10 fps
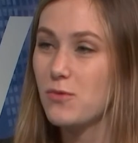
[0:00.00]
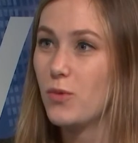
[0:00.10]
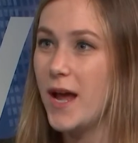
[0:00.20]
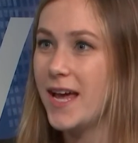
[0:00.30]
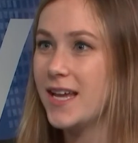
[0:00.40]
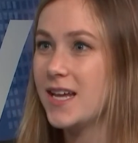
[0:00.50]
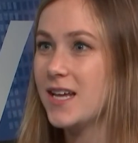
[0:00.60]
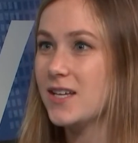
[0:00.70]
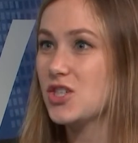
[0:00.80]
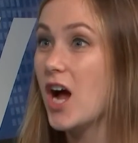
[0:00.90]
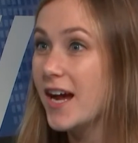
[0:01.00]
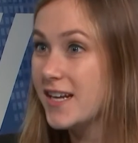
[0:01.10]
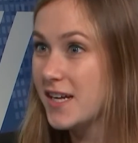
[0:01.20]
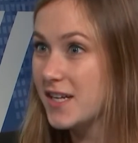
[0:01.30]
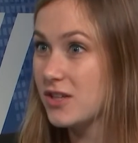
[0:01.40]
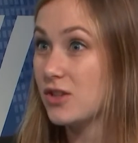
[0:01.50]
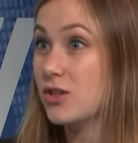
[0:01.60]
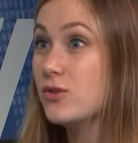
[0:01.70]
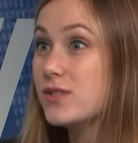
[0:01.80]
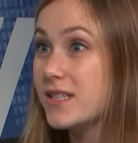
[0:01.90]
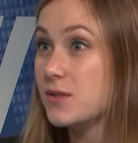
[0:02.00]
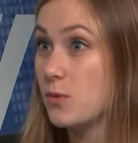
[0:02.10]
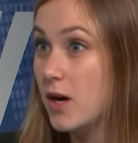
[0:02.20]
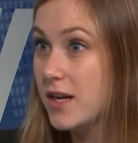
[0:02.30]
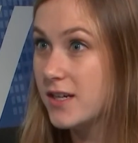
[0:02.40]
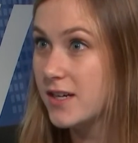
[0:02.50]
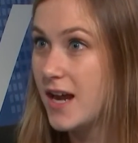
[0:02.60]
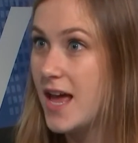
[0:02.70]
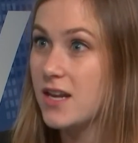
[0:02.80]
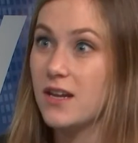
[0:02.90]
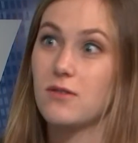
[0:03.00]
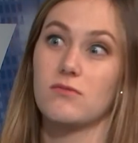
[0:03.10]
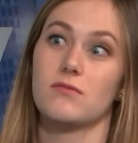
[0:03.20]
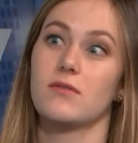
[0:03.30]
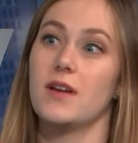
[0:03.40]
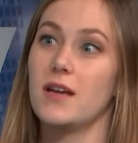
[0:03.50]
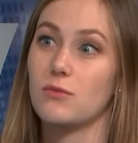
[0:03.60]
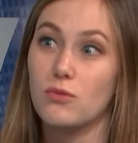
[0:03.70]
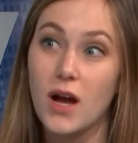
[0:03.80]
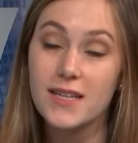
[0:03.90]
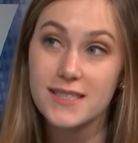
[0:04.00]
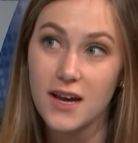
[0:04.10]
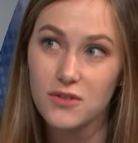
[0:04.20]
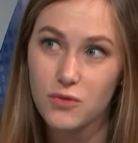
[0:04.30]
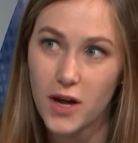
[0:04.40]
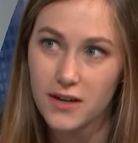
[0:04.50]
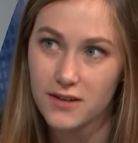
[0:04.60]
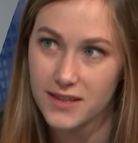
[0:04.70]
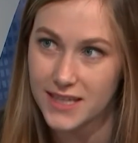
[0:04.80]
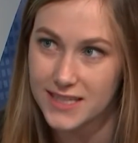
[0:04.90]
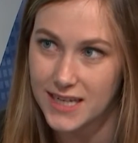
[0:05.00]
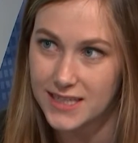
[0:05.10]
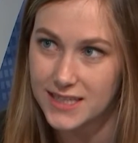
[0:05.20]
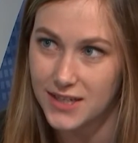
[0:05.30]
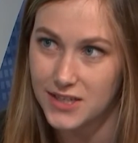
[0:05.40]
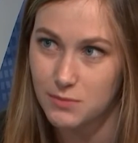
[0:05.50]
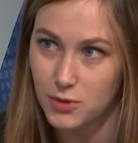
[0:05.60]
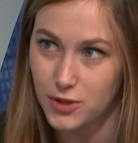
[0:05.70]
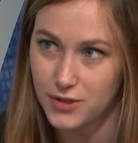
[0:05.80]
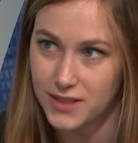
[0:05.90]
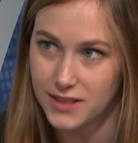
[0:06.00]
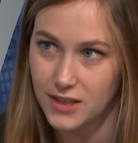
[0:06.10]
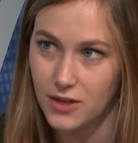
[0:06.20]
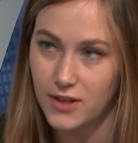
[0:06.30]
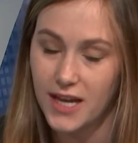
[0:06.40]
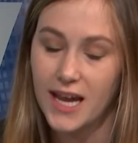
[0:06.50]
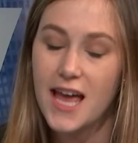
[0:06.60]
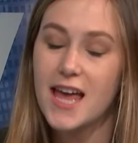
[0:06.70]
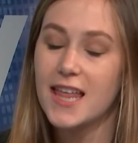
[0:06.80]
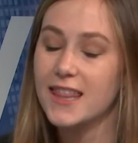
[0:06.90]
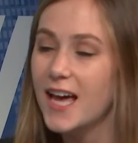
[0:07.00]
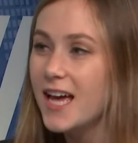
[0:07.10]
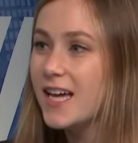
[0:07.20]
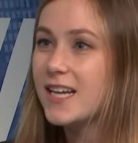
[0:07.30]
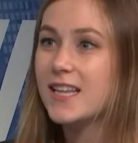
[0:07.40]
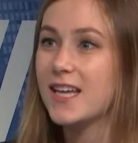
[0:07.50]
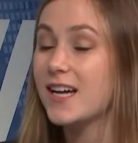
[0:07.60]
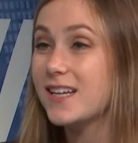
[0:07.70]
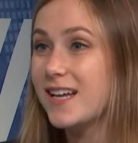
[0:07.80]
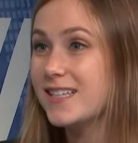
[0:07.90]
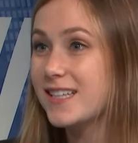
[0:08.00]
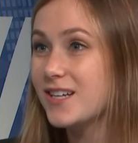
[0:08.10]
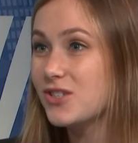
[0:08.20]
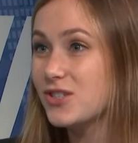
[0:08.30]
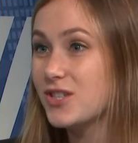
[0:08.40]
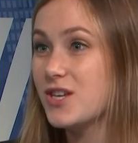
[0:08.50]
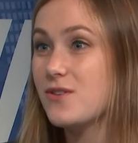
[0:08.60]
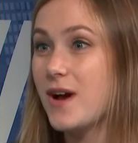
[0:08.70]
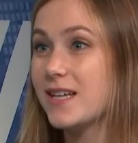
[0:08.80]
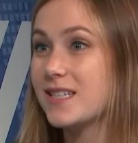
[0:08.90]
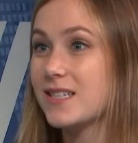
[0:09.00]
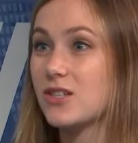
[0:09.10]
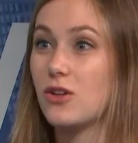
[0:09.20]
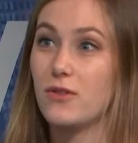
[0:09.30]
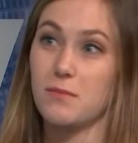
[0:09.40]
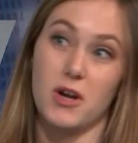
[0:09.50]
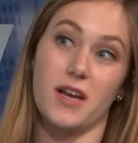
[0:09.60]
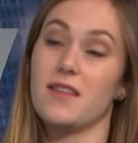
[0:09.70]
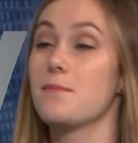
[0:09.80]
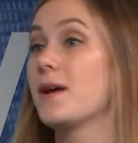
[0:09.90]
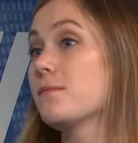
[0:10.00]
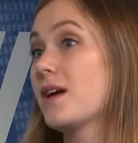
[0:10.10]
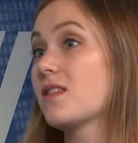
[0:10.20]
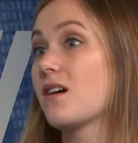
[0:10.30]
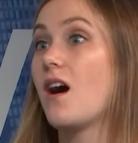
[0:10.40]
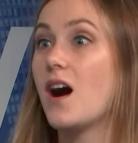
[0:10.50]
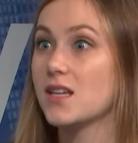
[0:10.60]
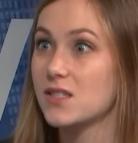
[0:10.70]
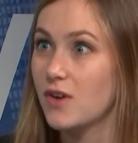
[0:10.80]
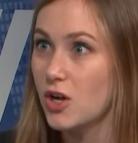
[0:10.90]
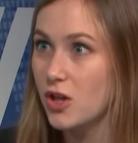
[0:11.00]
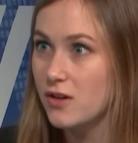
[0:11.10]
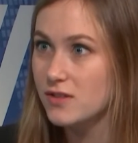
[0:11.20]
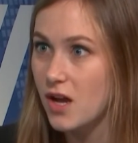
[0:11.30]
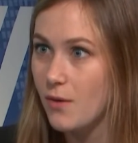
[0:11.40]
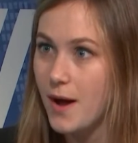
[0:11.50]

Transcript: when China loses water and runs out of water that's necessary to produce this clothing, then that endangers the U S's clothing market. That might make the cost of our clothes go